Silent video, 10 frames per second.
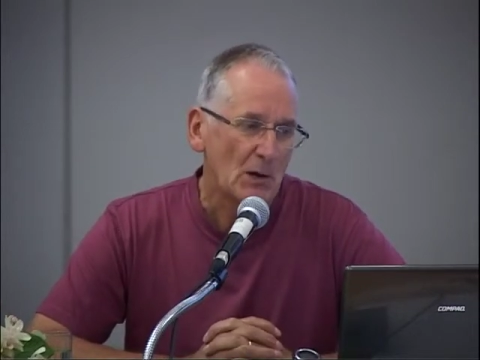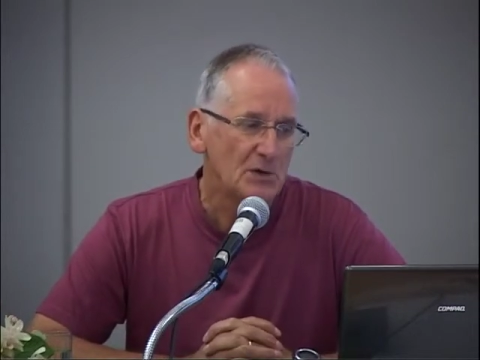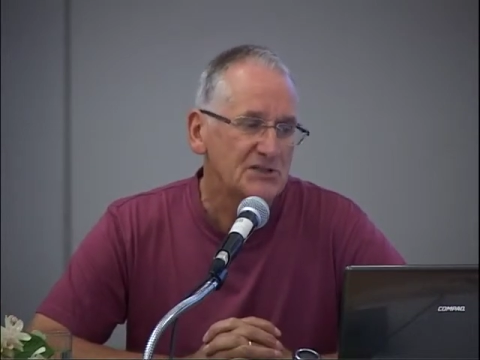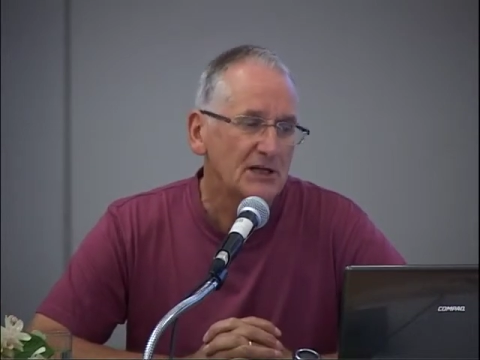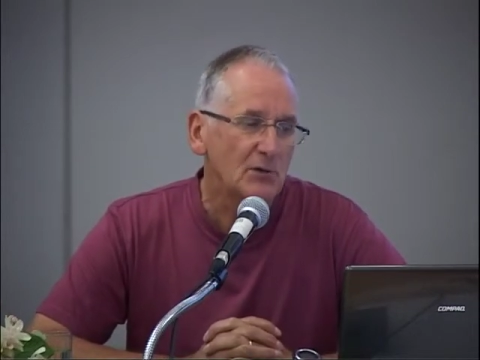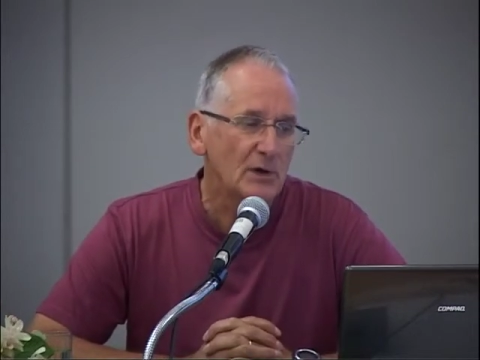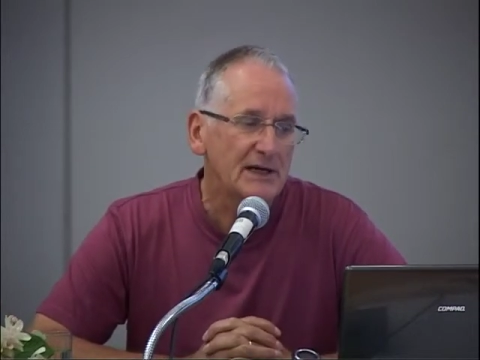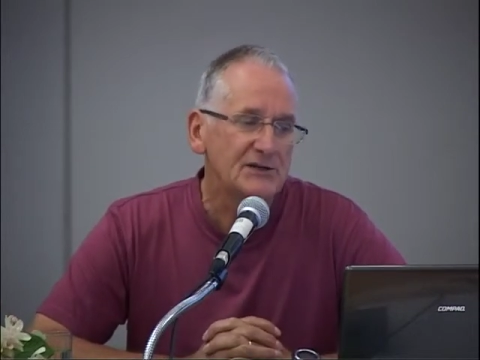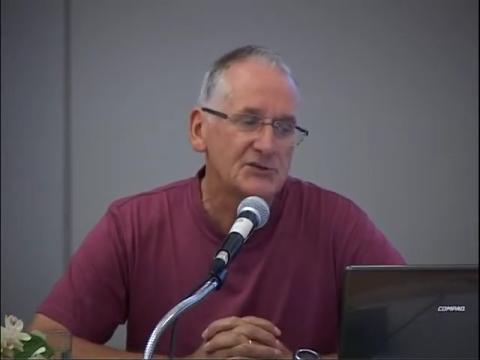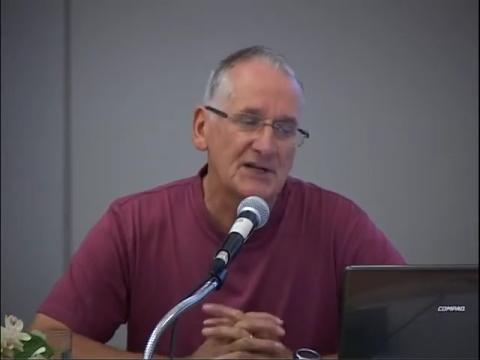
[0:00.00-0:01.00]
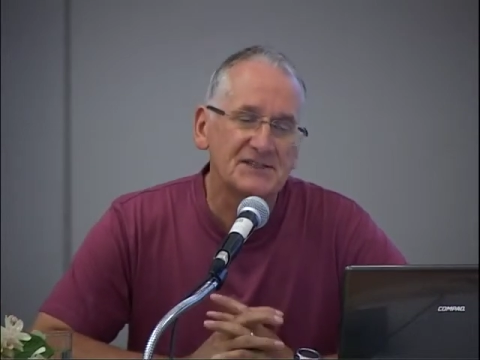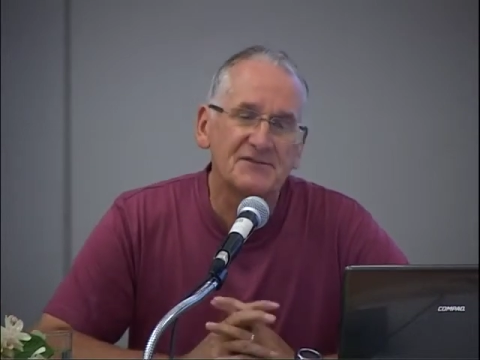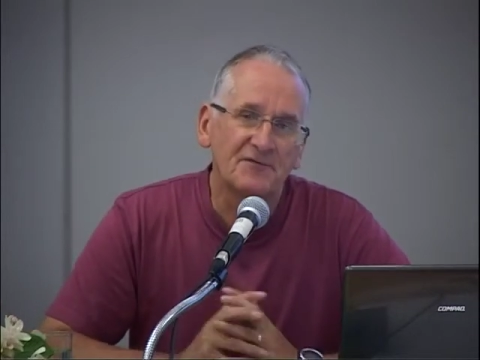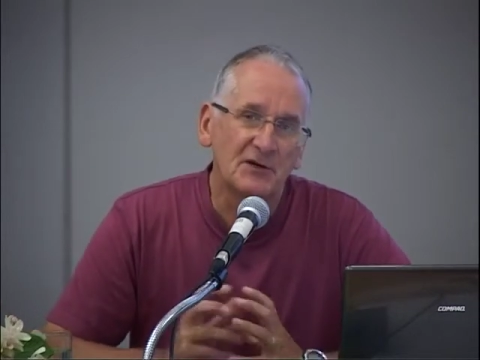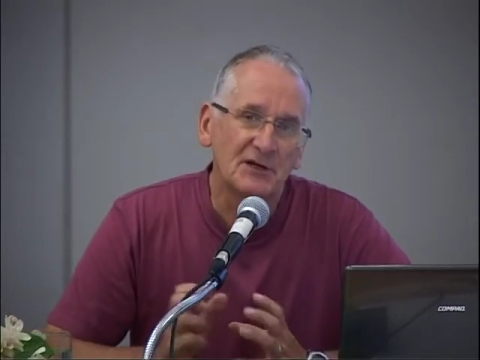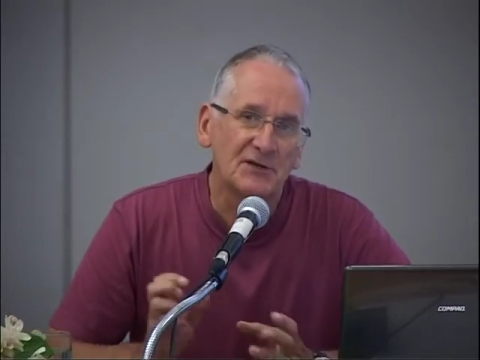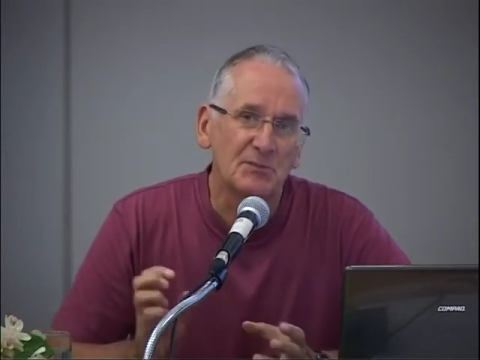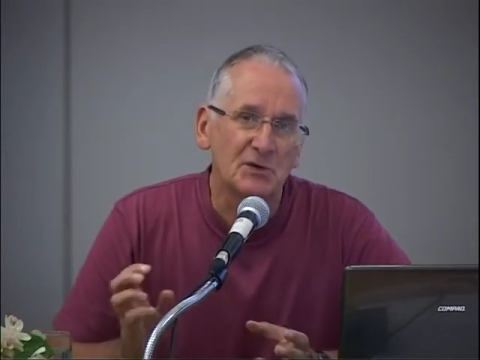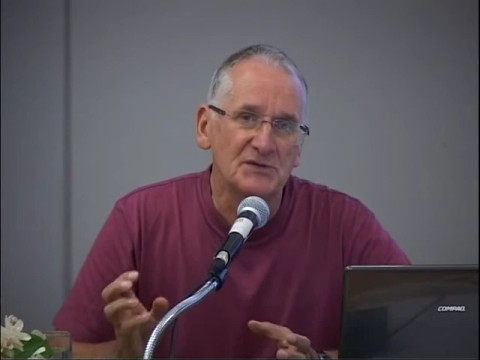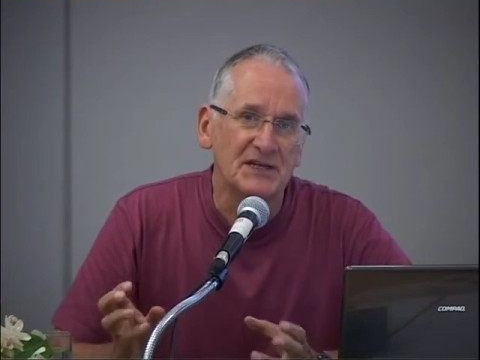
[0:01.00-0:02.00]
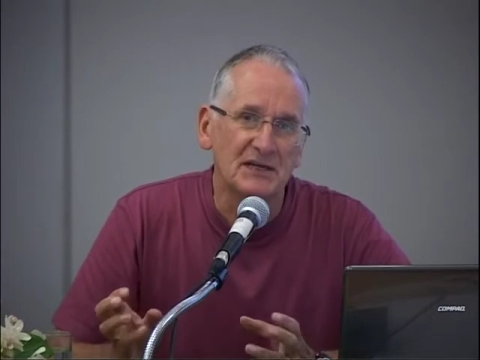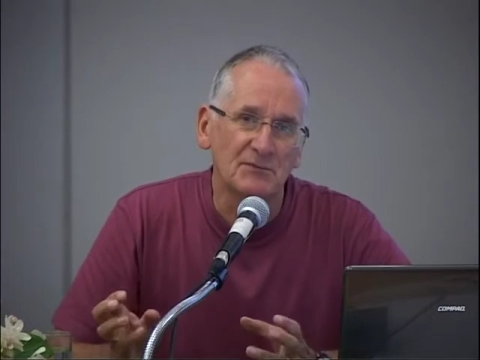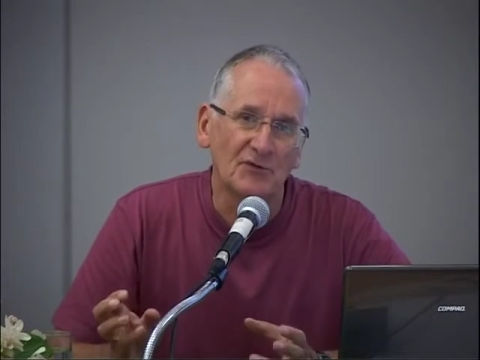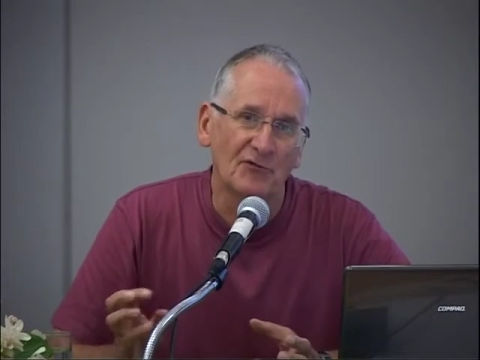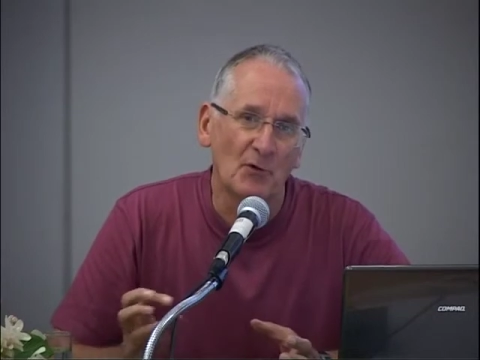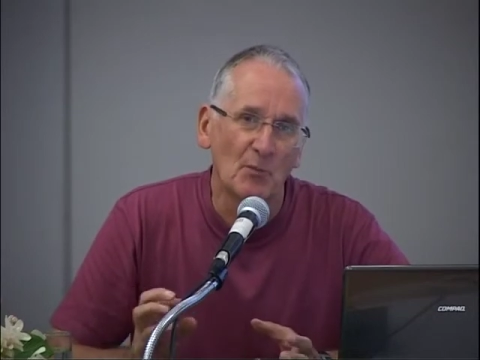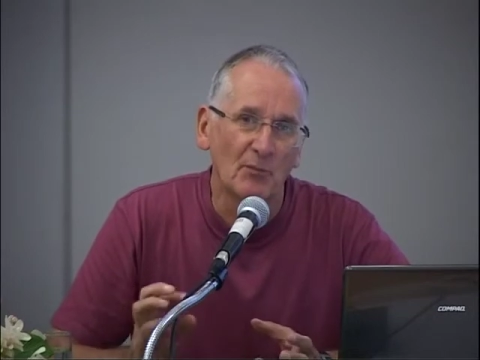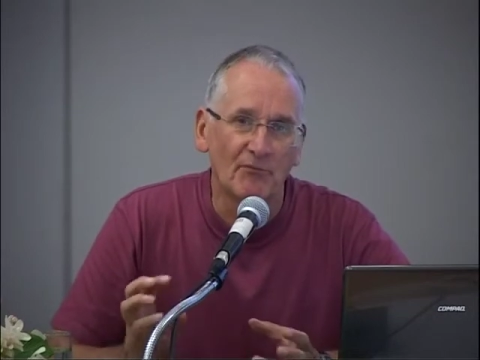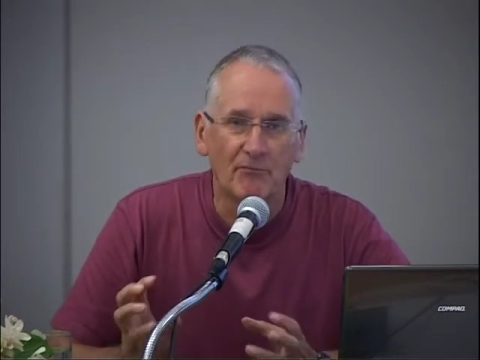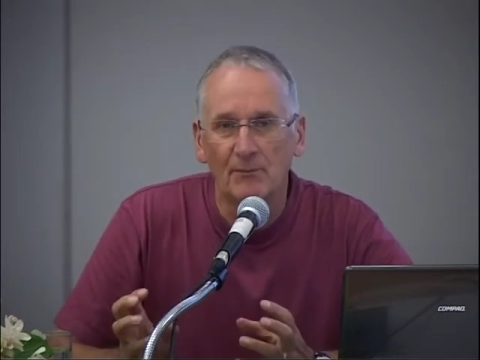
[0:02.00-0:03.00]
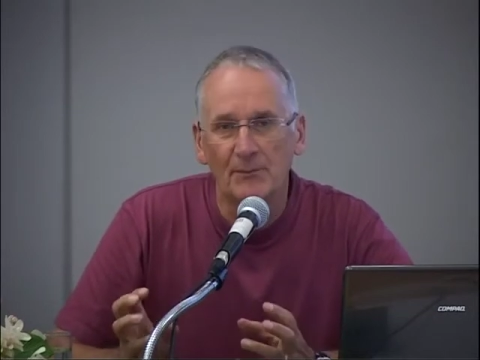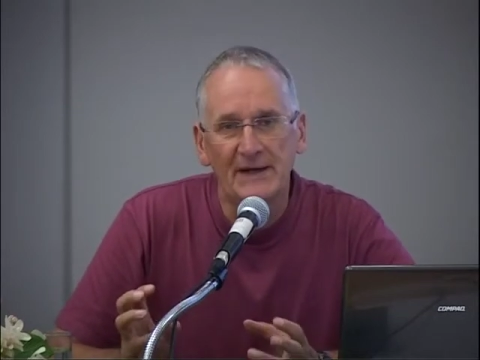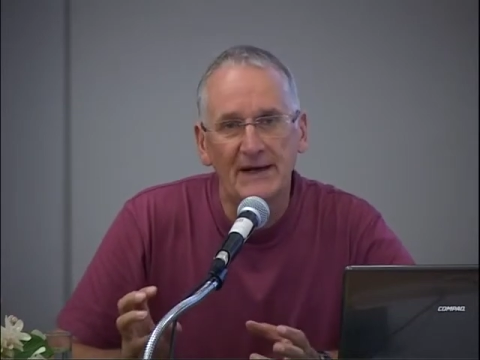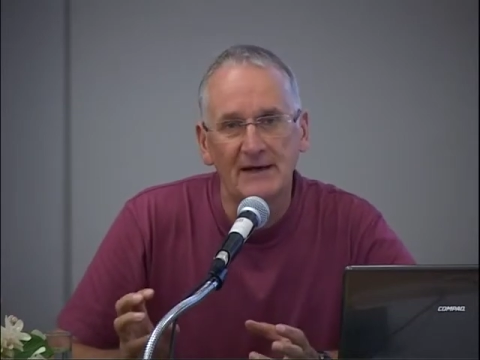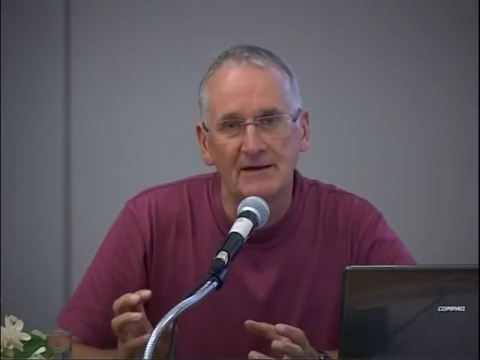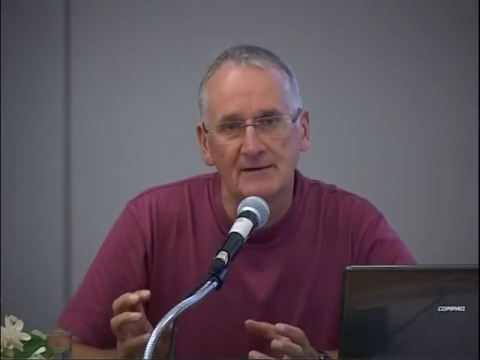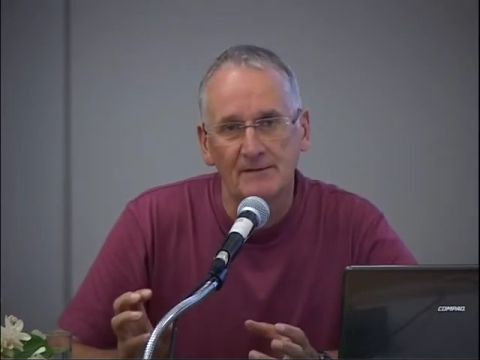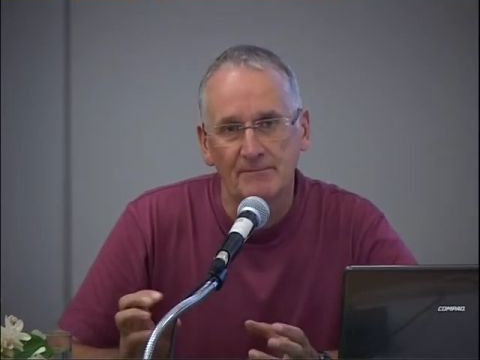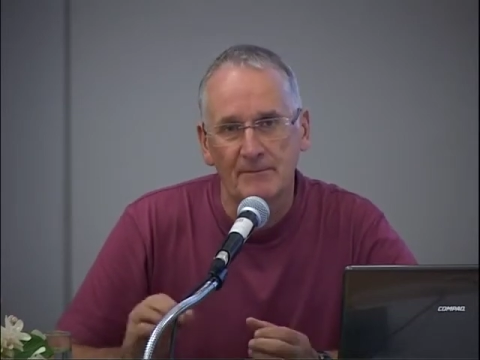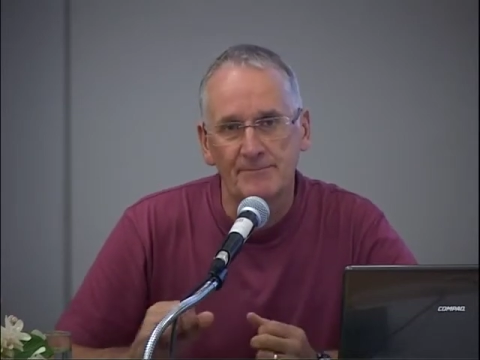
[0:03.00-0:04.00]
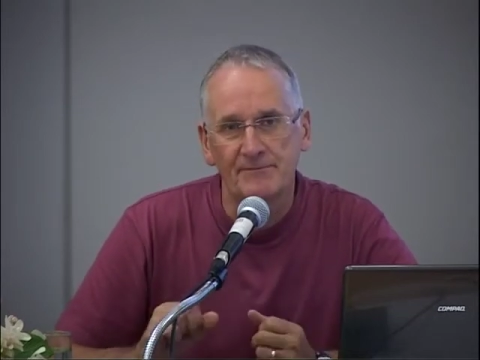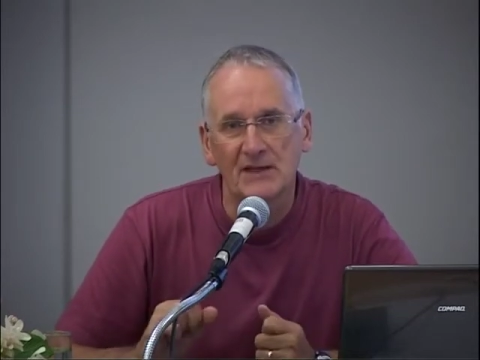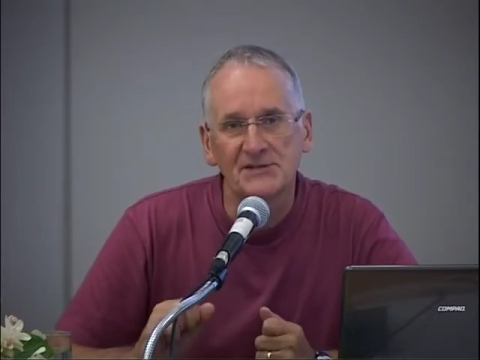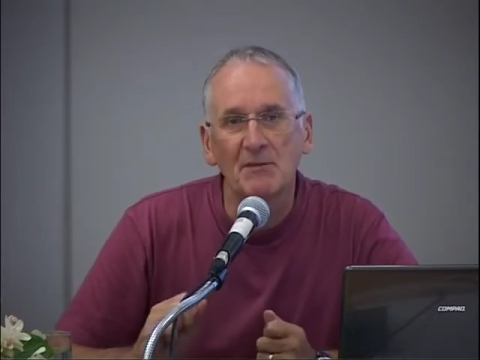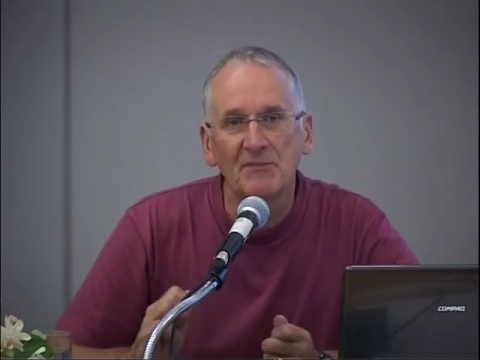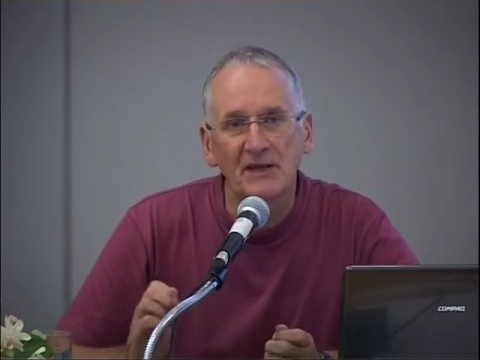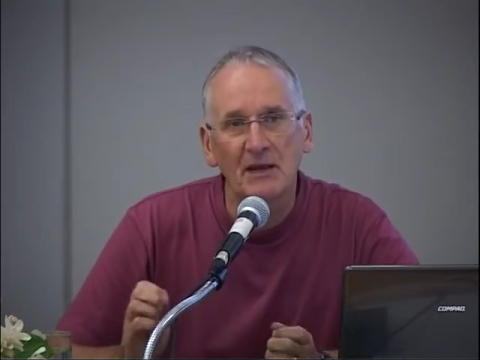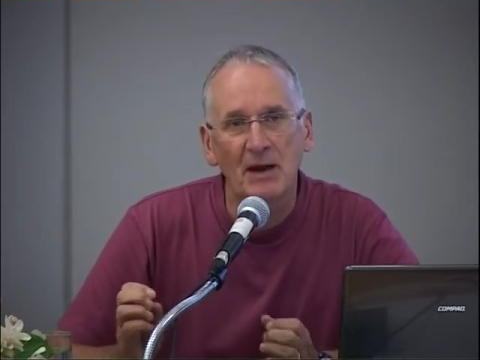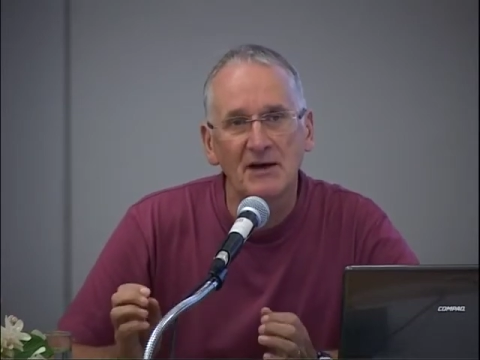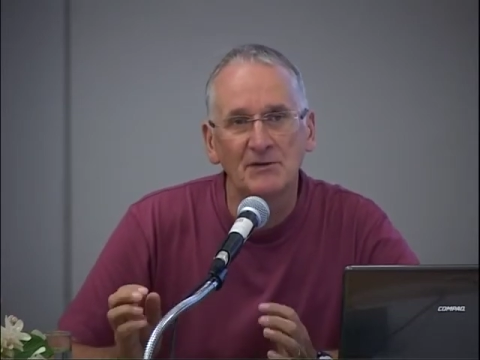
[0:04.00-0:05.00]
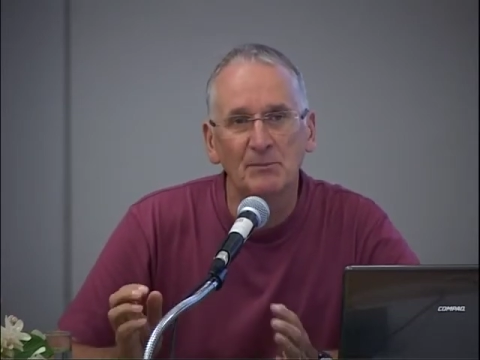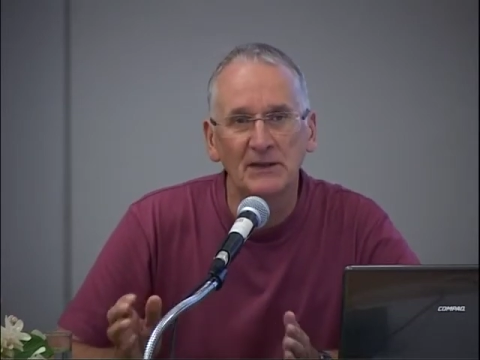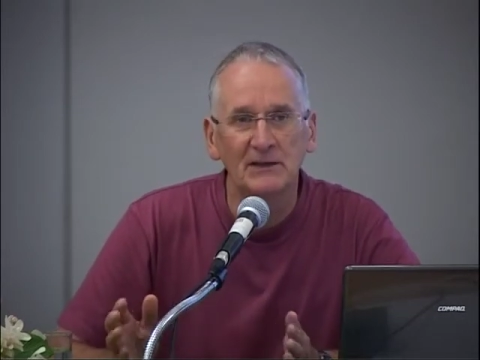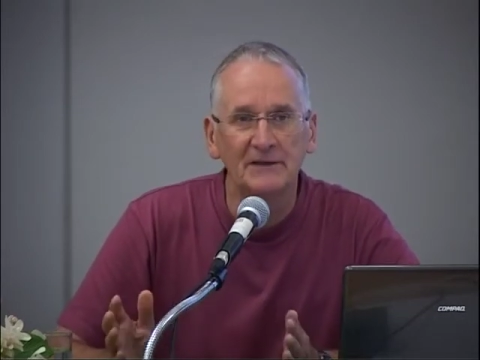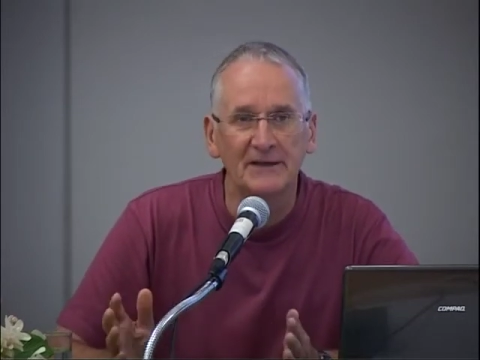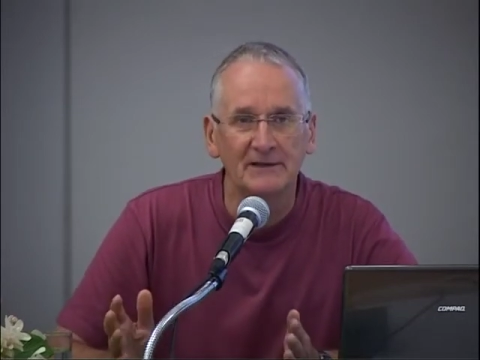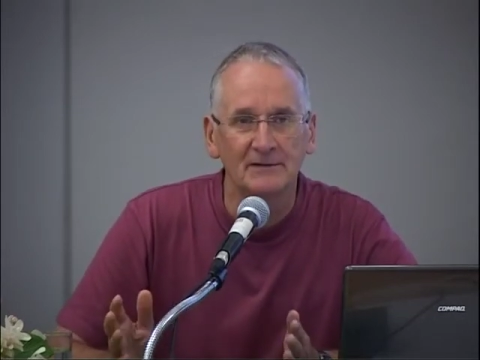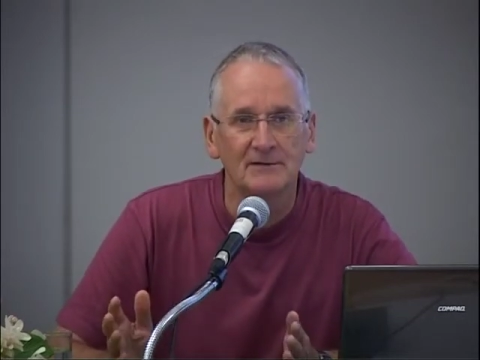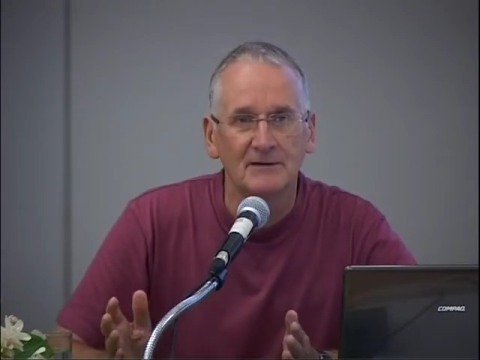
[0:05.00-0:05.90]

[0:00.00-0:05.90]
which in a way transferred museums from being something about a building